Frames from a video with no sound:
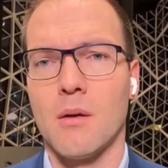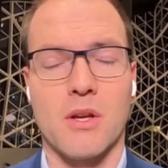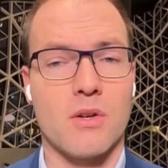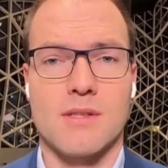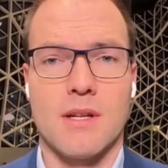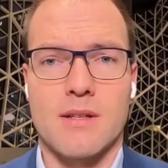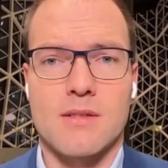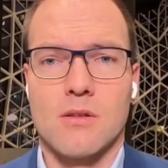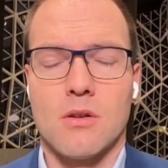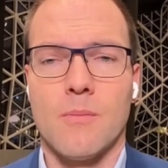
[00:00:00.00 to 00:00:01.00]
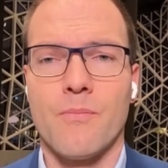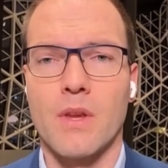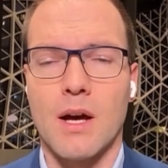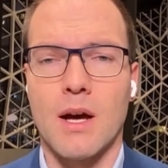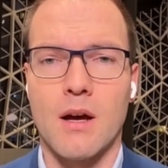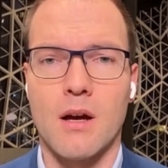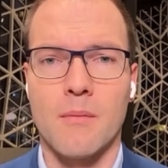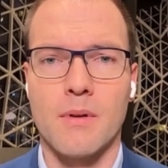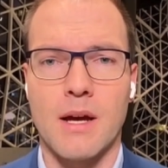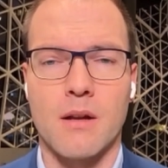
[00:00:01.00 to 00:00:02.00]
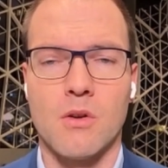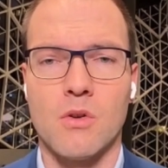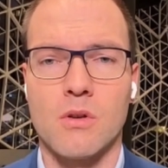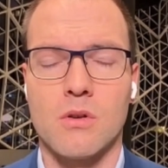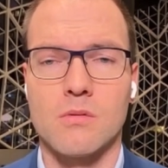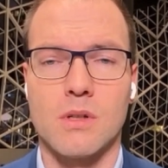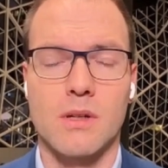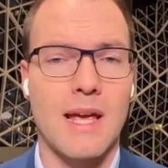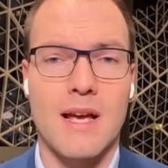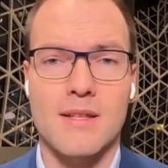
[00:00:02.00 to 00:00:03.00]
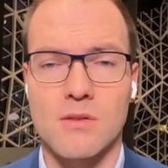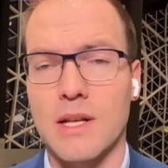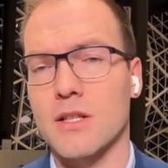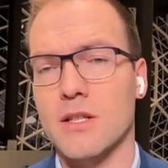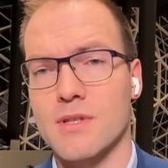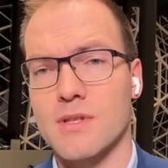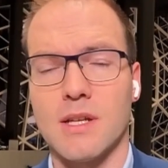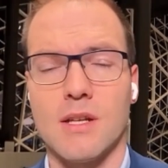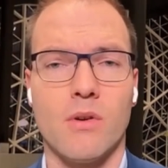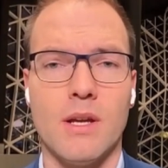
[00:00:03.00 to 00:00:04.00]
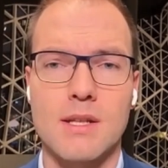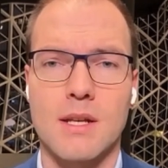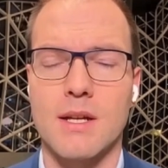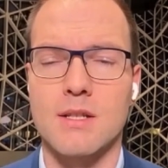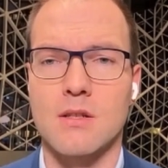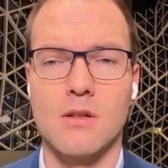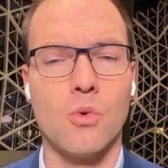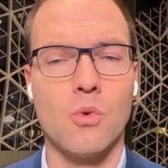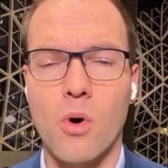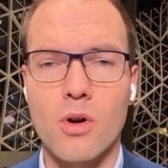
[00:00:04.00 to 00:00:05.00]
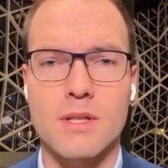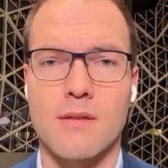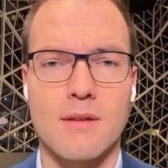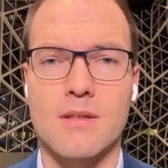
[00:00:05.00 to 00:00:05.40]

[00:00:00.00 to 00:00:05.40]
because there is no gas, no electricity, no internet, no water.